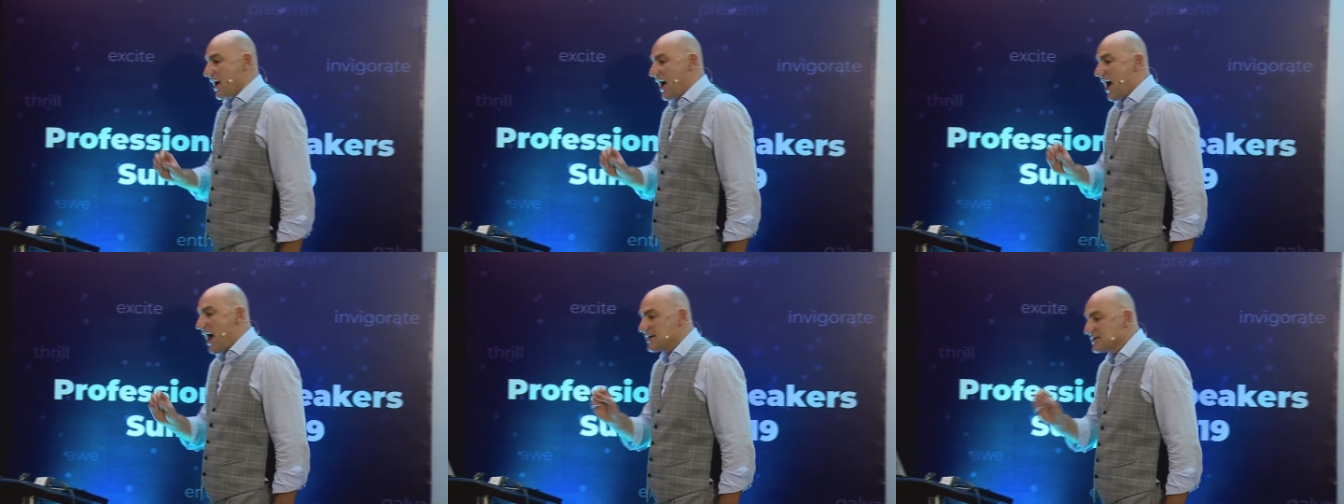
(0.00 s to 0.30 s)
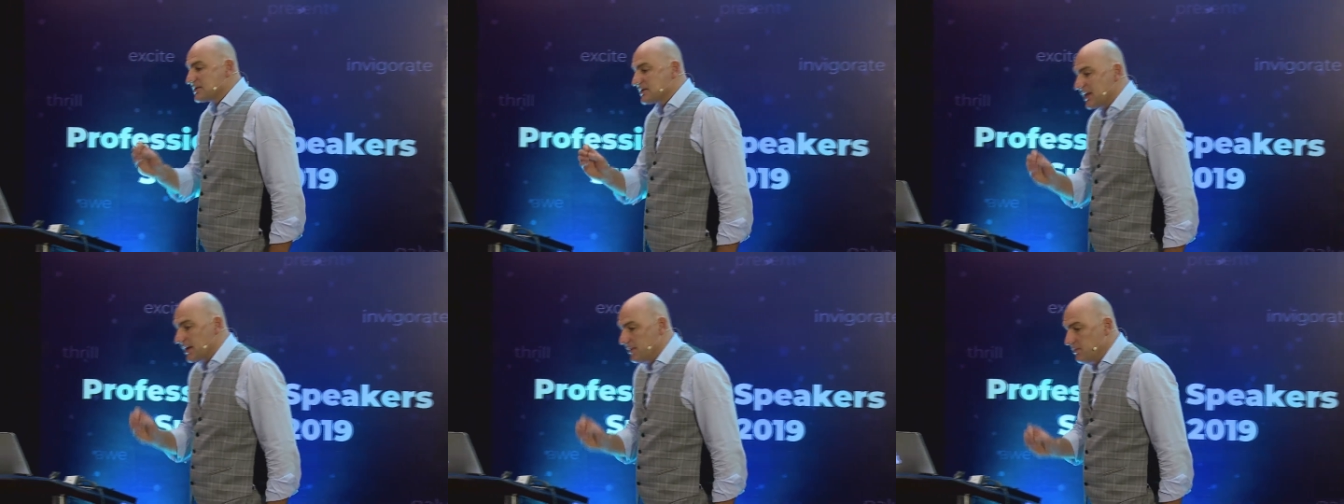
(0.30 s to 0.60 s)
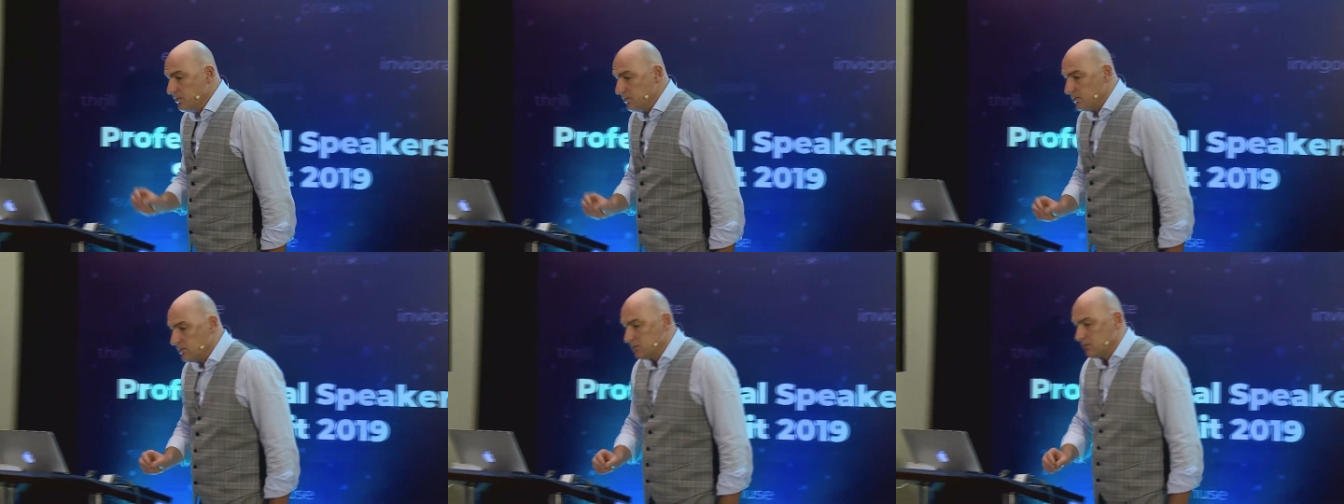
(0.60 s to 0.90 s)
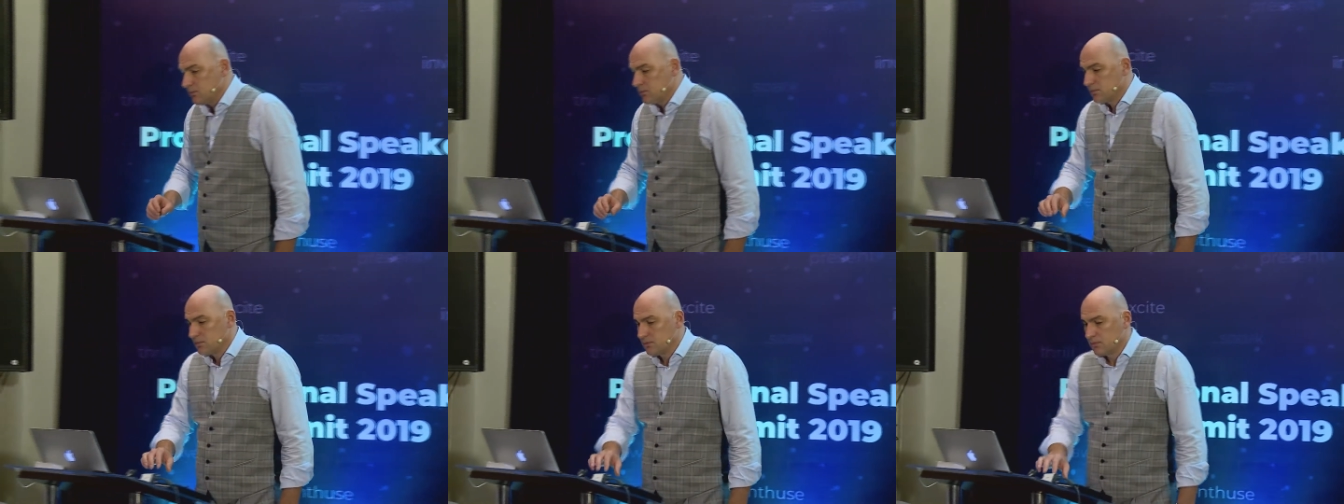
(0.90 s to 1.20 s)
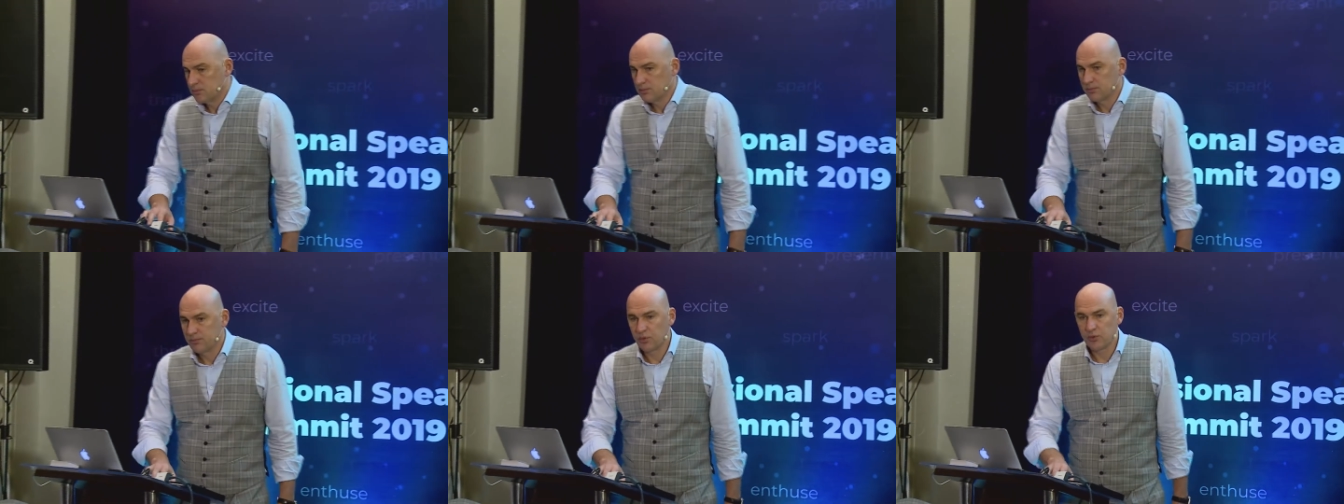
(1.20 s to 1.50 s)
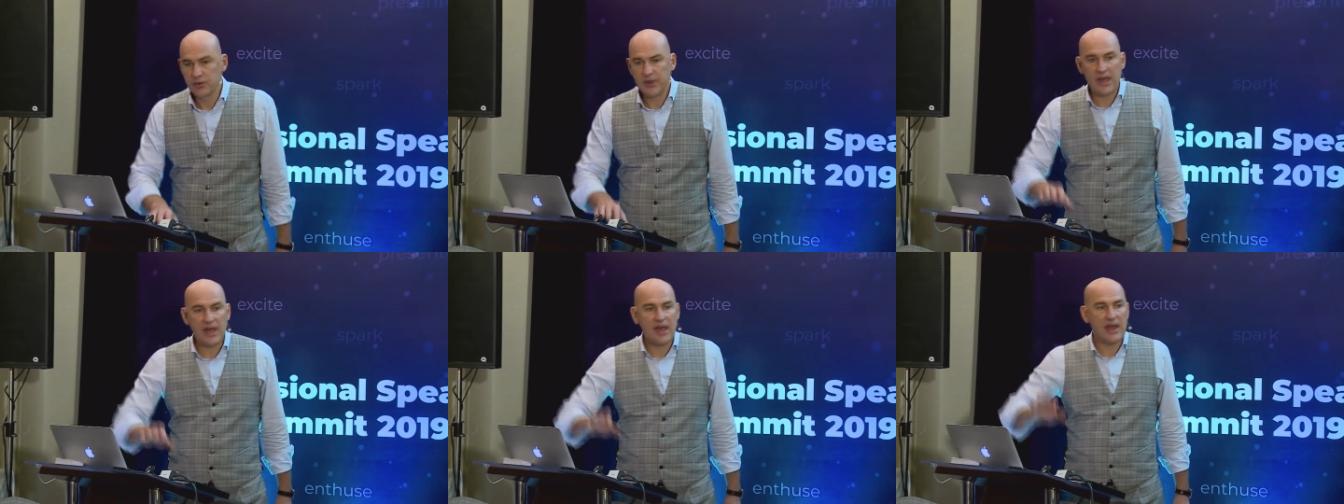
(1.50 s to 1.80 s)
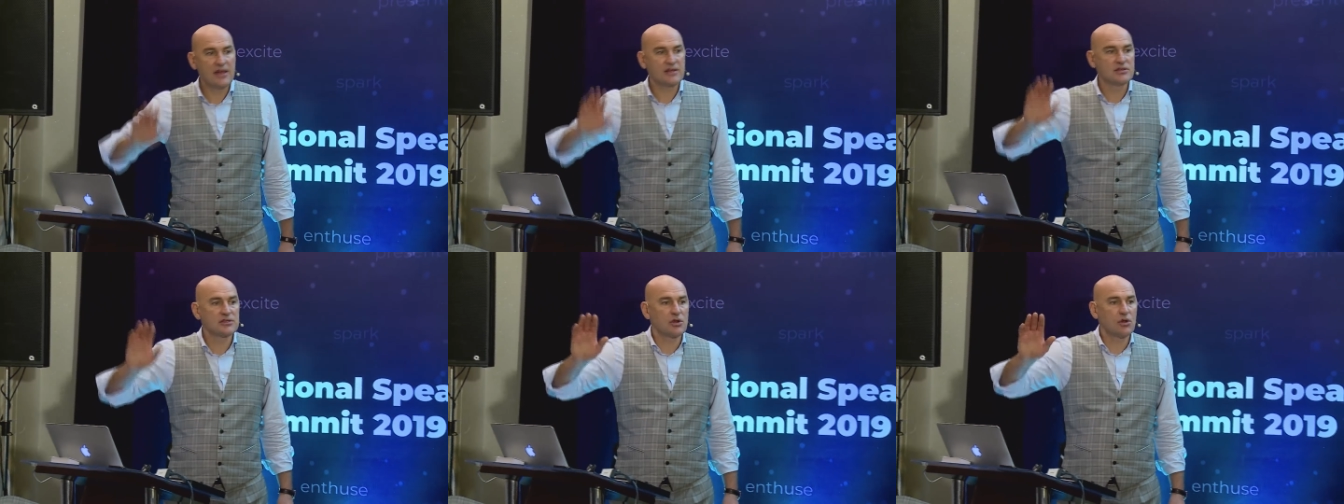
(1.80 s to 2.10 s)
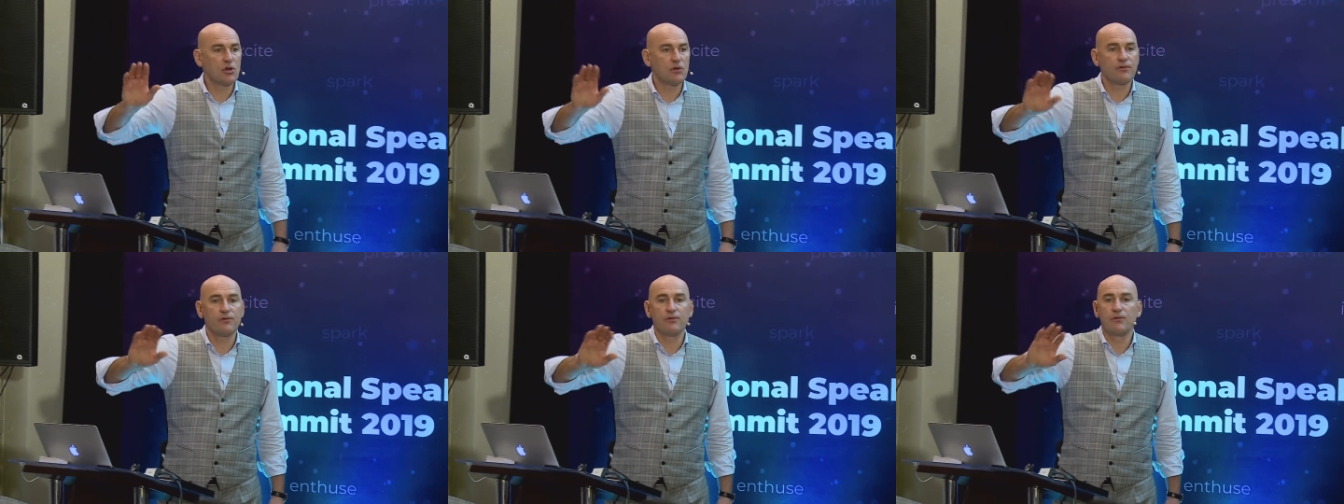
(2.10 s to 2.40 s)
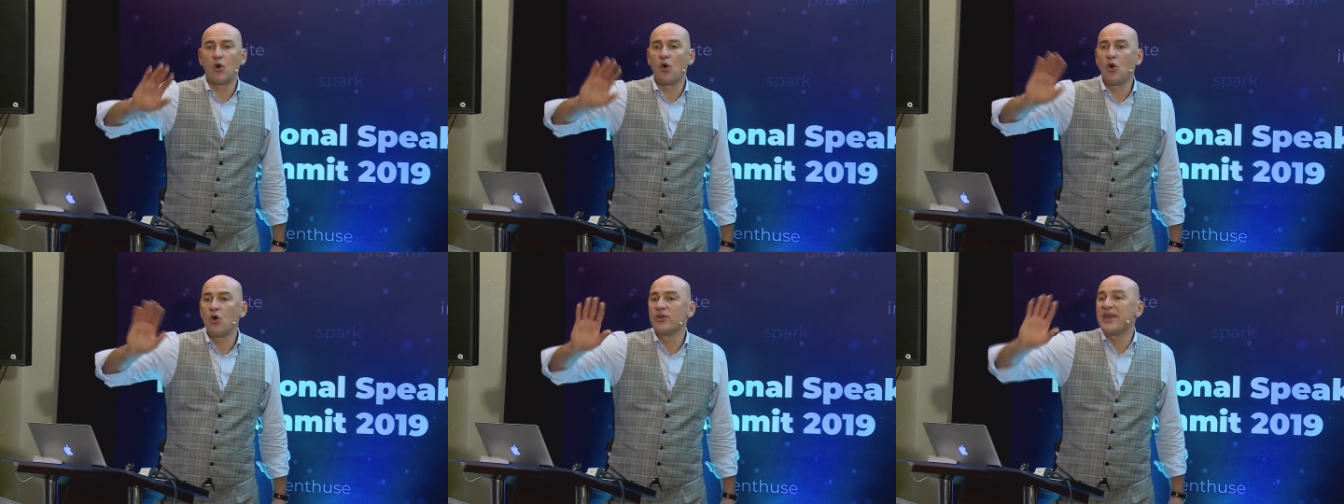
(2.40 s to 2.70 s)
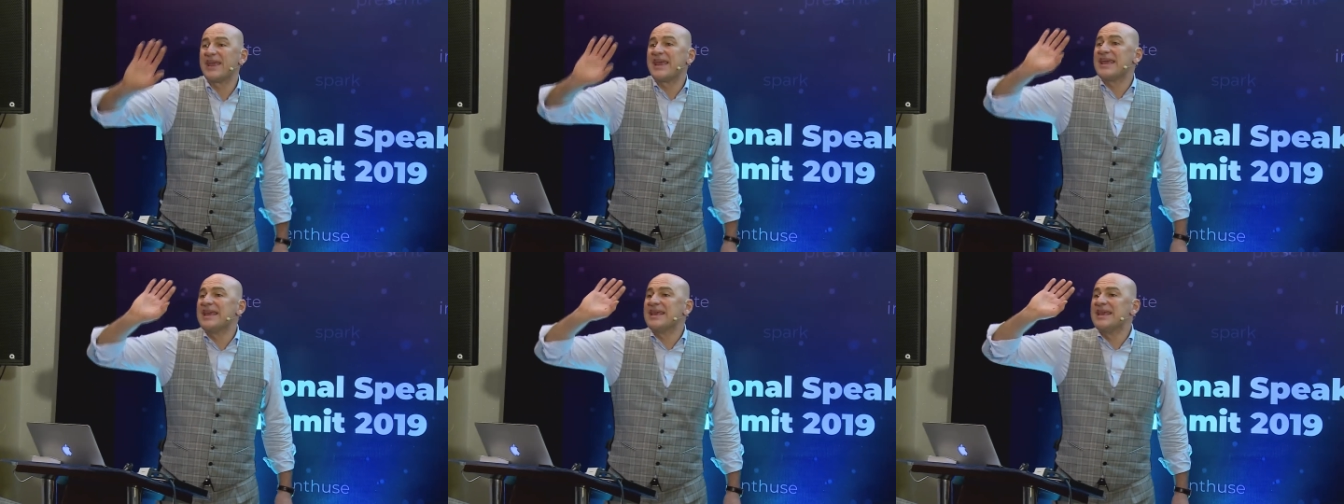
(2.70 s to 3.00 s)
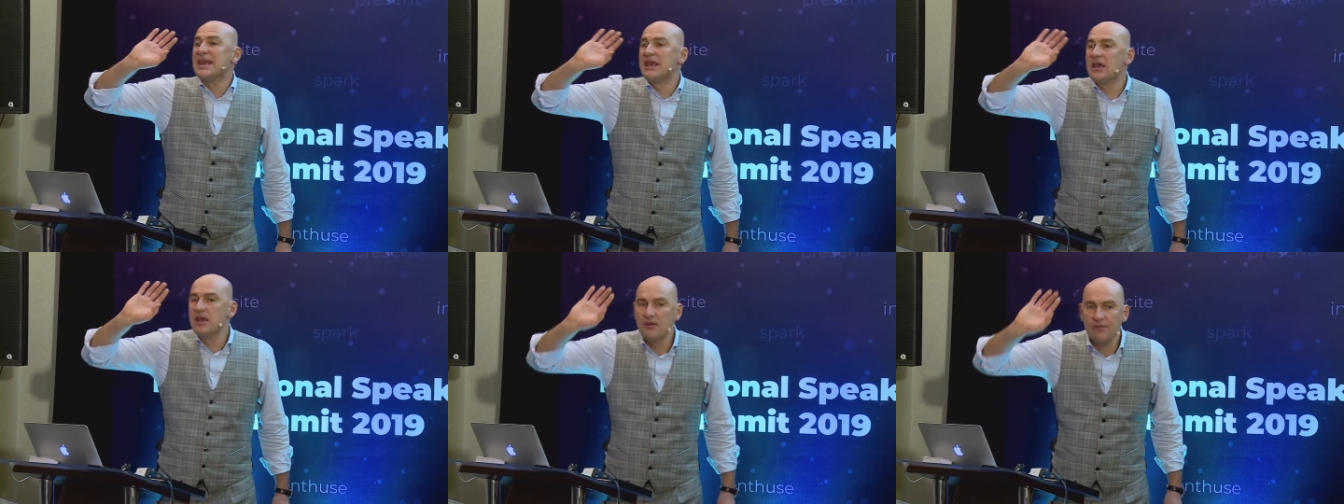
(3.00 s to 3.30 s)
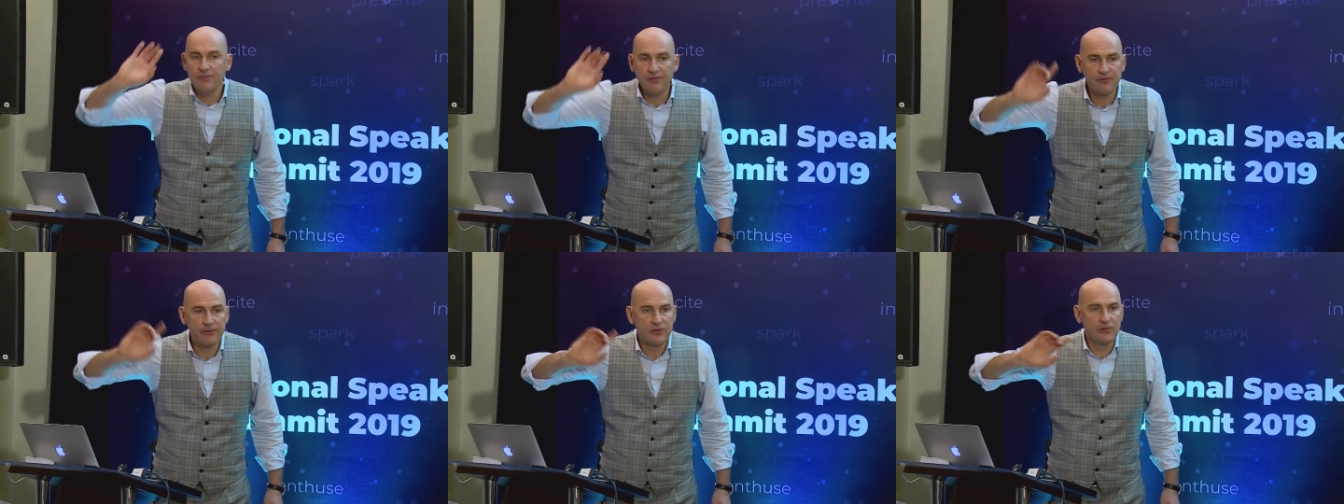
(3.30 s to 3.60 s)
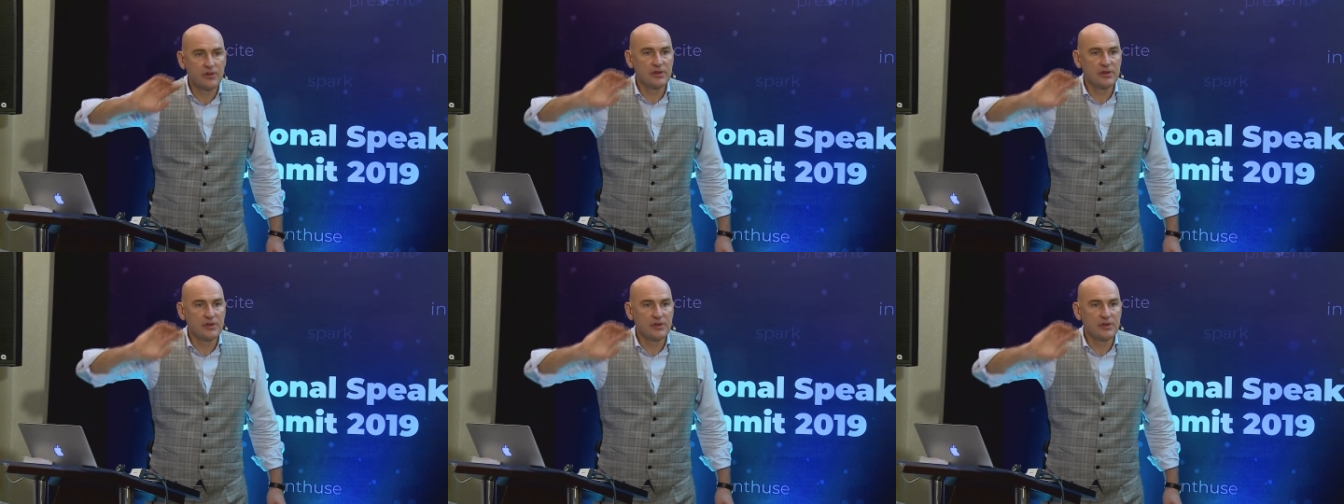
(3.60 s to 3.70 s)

Ask them, put their hands up on if